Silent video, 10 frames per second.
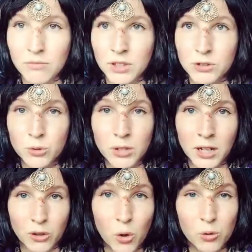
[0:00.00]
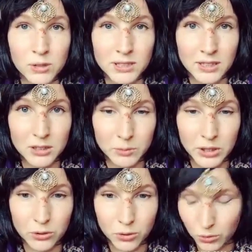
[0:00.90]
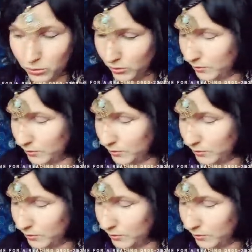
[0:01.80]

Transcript: This toucan always tells me the truth.